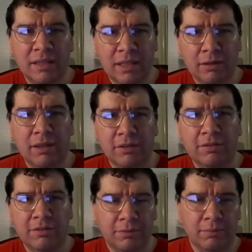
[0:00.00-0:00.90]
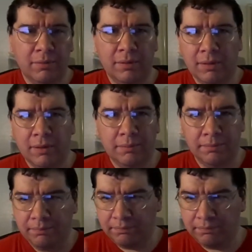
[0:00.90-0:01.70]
killing the